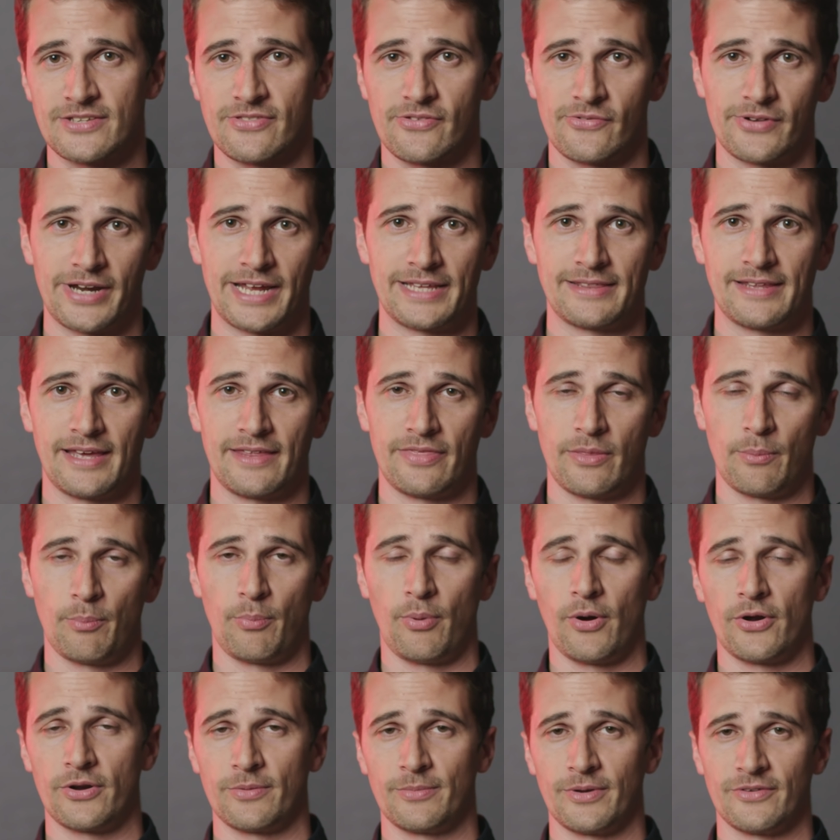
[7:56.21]
thread at the
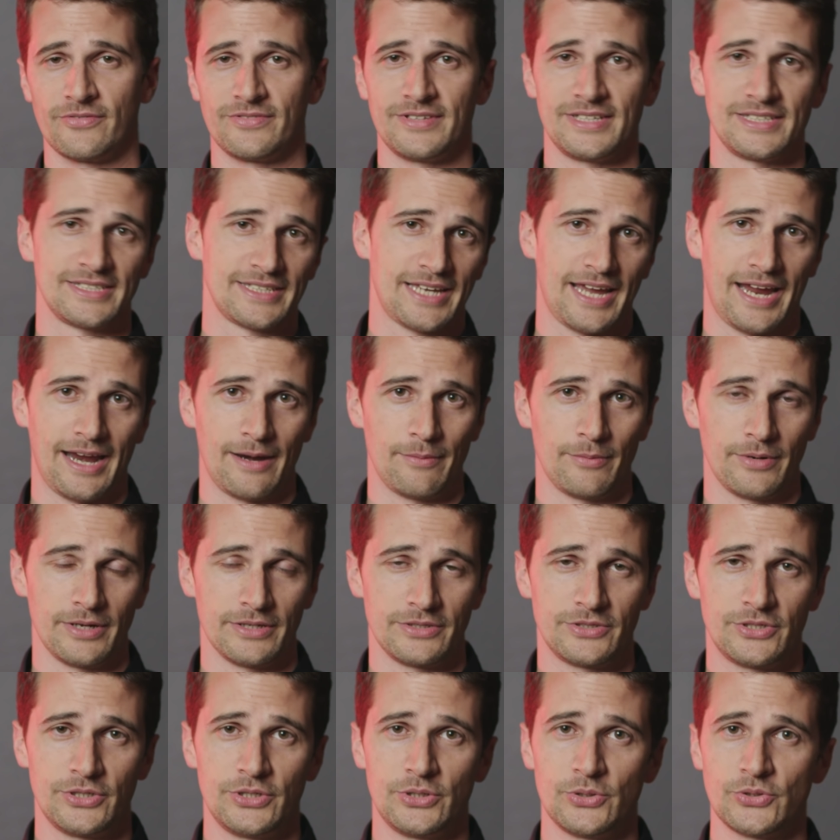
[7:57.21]
bottom of this camera
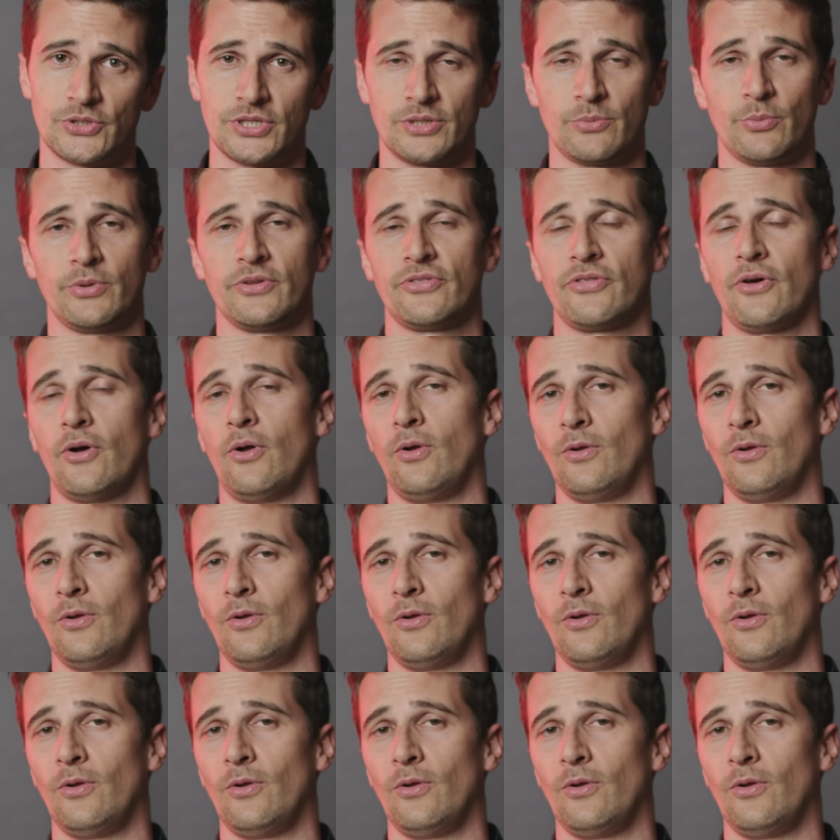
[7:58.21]
to use it with